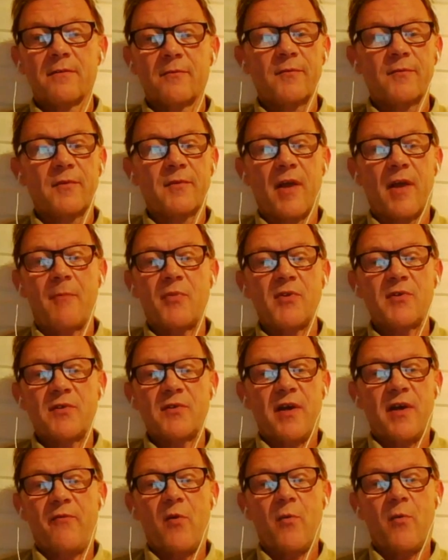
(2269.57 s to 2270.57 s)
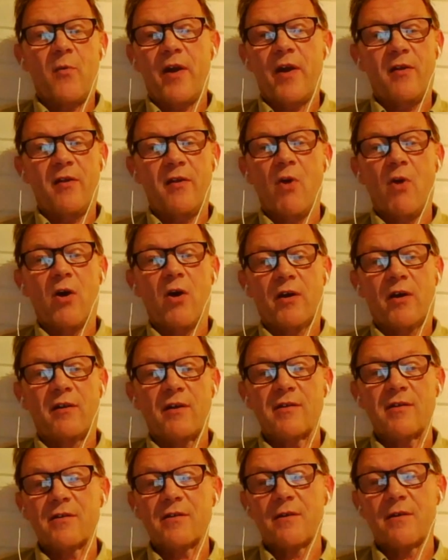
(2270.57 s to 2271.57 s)
That happens everywhere in
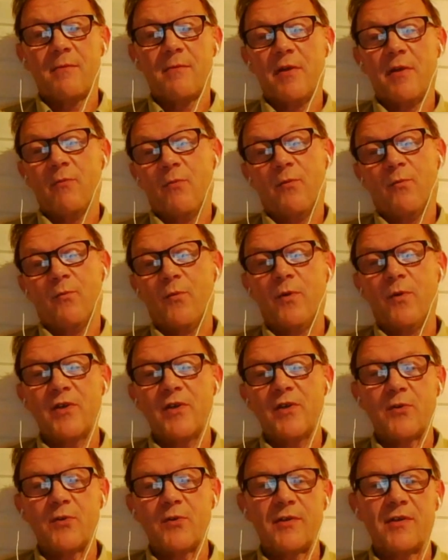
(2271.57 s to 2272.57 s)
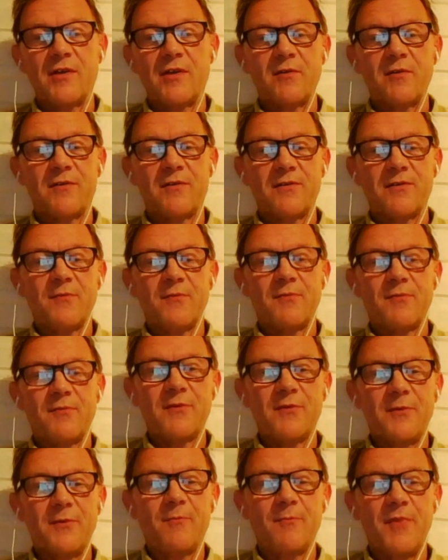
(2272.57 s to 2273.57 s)
marketing. So I mean, where shouldn't it
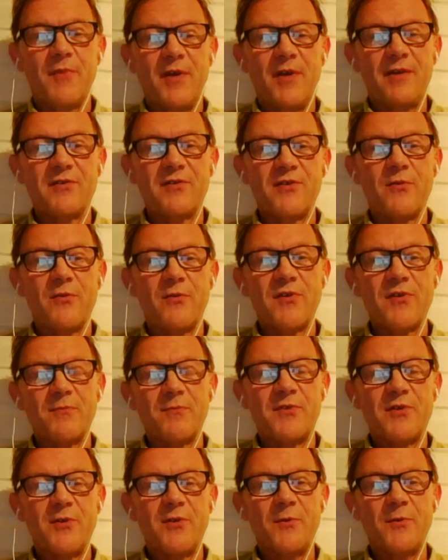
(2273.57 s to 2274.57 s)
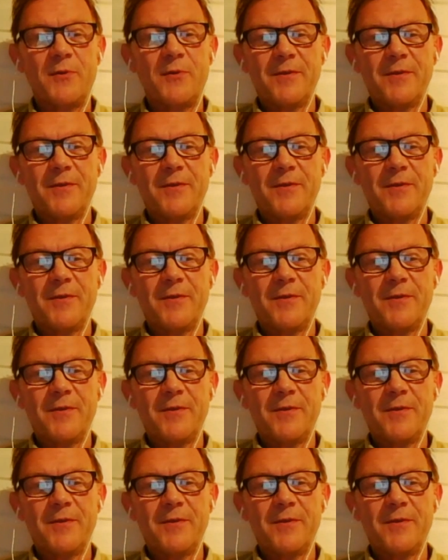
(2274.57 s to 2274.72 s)
be in tourism too?